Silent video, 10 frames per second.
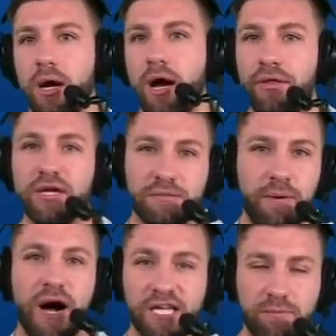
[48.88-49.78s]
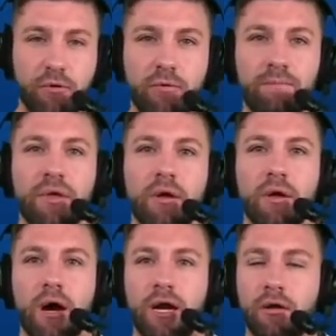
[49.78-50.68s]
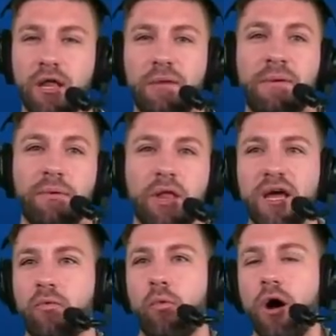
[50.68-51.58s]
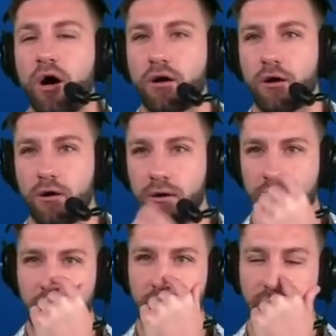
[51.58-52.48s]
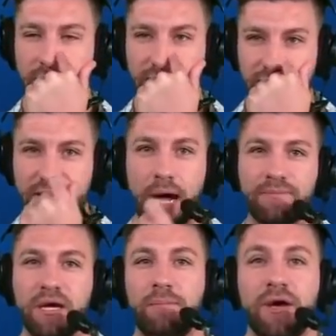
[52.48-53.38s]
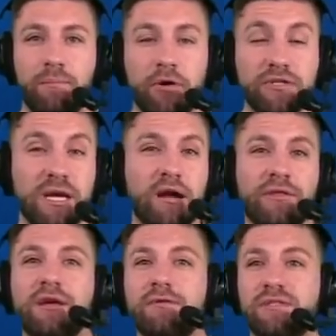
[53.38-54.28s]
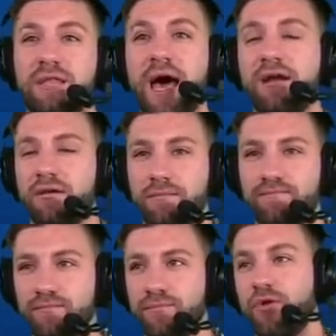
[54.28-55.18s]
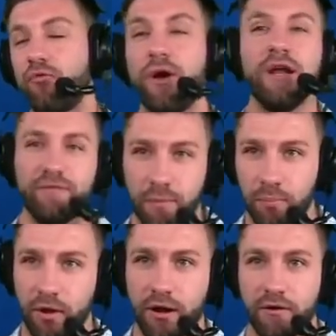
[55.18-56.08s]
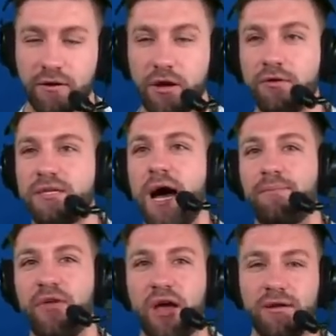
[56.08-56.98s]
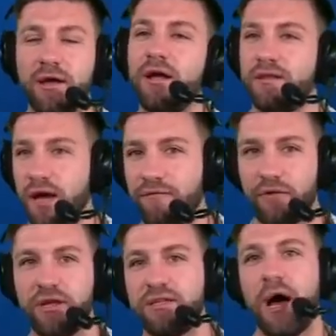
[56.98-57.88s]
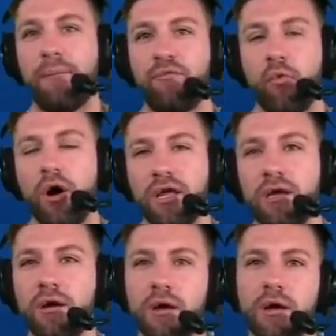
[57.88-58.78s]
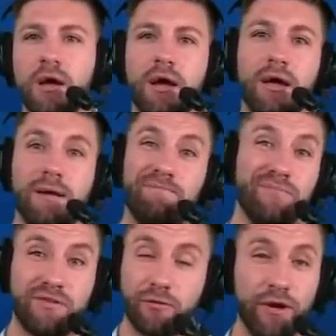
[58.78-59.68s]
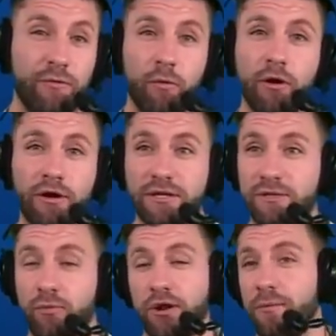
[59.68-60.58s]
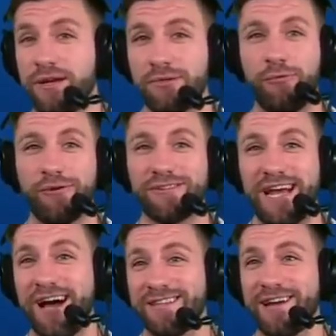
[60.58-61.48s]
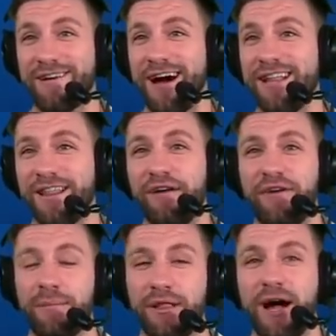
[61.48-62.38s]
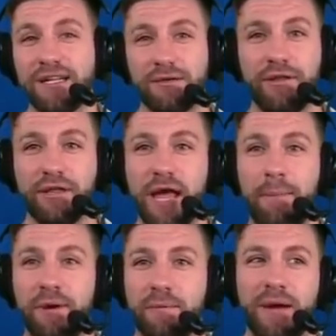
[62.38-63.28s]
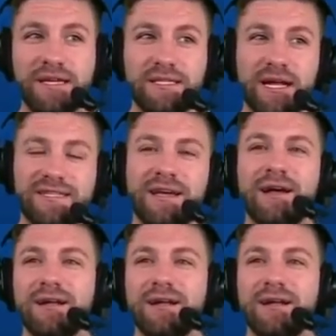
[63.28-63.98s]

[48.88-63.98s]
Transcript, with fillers: I think it's possible. I know a lot of people like Walker uh, as a top 10 pick. Personally, I don't think he's that great of a player to go top 10. Definitely top 20. Tariq Woolen is one of the best corners out there. I love him a lot, so I think that pick makes sense.